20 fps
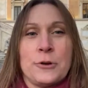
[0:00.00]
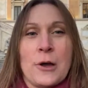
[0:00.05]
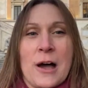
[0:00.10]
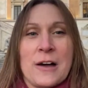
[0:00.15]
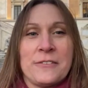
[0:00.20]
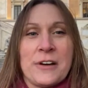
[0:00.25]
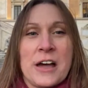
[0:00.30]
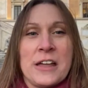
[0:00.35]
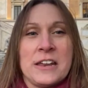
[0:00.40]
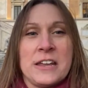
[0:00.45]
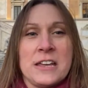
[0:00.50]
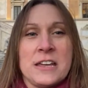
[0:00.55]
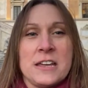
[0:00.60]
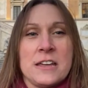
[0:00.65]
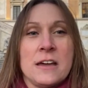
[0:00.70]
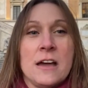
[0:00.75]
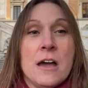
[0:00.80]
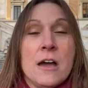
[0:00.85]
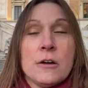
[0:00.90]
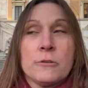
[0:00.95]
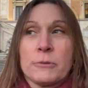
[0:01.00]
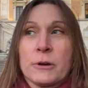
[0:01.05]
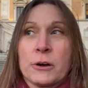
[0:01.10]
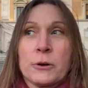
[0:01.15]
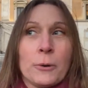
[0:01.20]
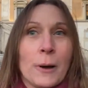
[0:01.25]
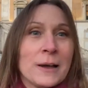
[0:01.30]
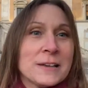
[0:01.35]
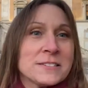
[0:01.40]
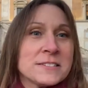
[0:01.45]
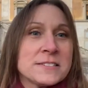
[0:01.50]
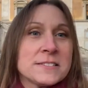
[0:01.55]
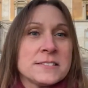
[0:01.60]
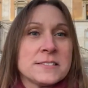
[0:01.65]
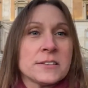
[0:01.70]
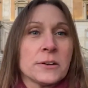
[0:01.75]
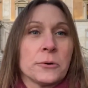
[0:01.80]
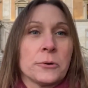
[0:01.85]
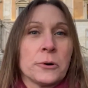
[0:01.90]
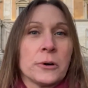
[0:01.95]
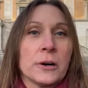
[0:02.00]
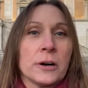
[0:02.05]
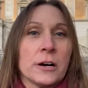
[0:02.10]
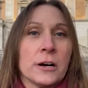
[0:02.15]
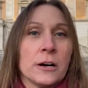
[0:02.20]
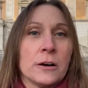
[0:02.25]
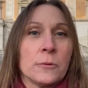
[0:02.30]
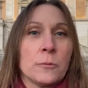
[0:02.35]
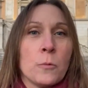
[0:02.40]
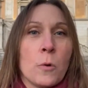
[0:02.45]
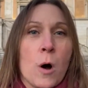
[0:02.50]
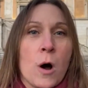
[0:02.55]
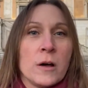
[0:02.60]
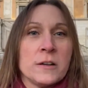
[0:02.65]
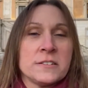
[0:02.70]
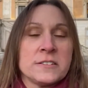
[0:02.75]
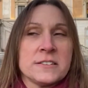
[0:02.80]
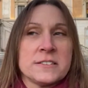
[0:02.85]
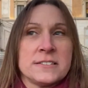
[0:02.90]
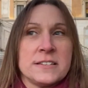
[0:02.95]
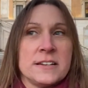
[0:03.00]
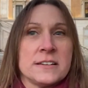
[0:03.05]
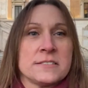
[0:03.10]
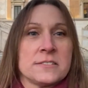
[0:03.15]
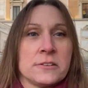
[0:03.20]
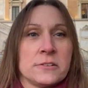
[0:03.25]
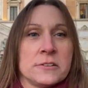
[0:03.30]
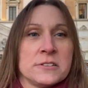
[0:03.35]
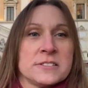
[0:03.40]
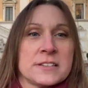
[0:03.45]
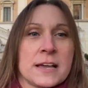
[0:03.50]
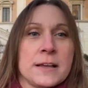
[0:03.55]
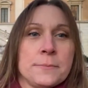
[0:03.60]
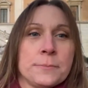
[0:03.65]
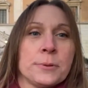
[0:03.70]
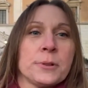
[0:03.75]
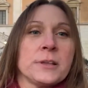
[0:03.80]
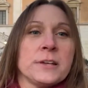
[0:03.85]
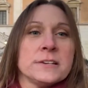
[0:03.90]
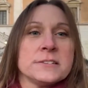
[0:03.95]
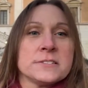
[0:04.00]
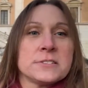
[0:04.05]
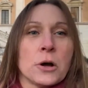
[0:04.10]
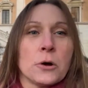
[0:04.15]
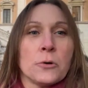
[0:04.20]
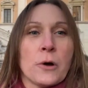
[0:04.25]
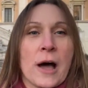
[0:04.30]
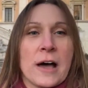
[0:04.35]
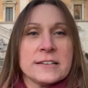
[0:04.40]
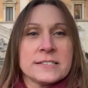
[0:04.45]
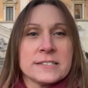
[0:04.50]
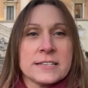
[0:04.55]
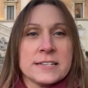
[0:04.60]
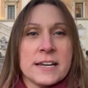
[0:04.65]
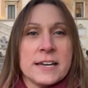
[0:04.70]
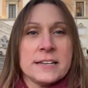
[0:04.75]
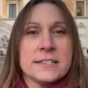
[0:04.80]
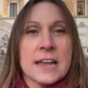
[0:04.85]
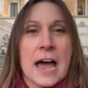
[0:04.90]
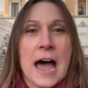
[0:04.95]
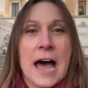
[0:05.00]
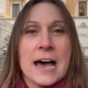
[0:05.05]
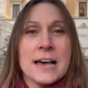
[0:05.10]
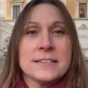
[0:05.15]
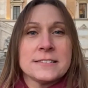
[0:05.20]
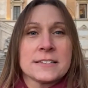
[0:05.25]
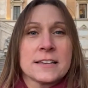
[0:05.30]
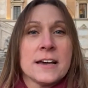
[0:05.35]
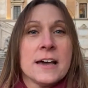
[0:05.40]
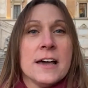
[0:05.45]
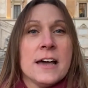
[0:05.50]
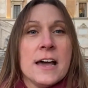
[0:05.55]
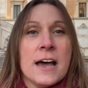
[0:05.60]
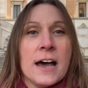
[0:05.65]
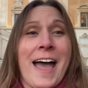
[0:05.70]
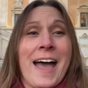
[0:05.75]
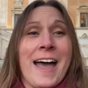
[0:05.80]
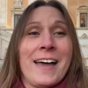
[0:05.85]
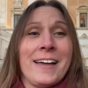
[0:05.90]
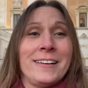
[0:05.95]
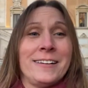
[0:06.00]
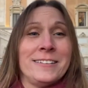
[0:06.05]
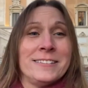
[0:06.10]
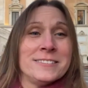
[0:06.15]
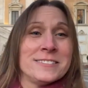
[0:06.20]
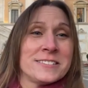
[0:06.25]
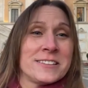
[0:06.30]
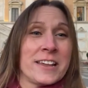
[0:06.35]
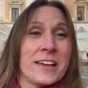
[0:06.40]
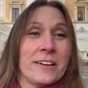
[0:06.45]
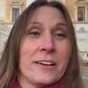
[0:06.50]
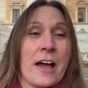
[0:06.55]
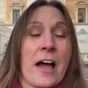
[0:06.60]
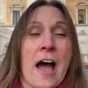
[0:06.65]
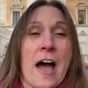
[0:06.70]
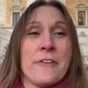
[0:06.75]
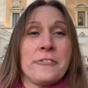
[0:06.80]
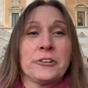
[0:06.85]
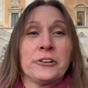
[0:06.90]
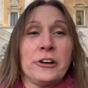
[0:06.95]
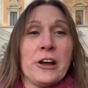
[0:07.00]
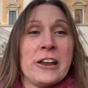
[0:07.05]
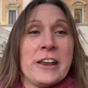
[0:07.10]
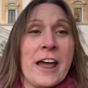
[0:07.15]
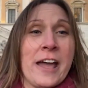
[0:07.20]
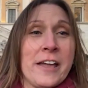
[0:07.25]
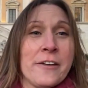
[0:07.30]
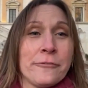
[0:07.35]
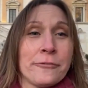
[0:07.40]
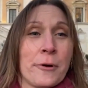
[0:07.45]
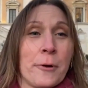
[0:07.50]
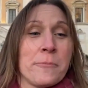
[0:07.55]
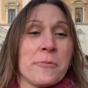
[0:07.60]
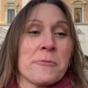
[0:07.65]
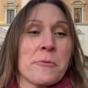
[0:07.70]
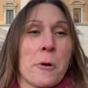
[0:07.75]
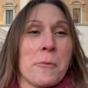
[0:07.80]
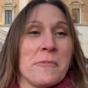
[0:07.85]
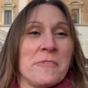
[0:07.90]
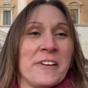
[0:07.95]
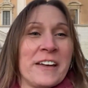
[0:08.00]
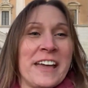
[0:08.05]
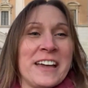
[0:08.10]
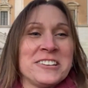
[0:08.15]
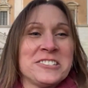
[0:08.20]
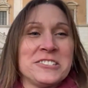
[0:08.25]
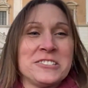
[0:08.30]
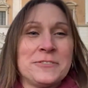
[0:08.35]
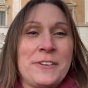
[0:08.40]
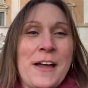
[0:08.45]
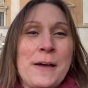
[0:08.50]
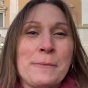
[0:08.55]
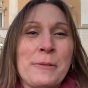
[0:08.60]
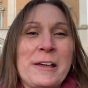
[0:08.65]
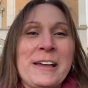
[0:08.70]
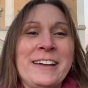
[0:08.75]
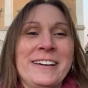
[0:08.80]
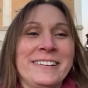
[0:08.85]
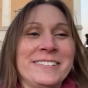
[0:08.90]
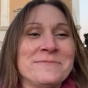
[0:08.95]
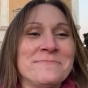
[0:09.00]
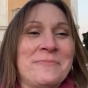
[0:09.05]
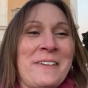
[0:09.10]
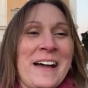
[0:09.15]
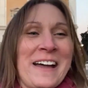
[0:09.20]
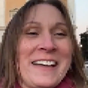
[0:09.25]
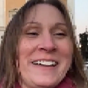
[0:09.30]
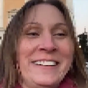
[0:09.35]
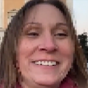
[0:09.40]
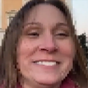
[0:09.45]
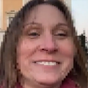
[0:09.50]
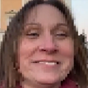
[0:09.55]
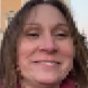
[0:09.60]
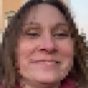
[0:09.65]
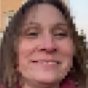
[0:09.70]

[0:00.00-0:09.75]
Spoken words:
if you have any requests or want to see a certain site, please don't hesitate to ask. And have a great night from the Roman Vacations family. Bye.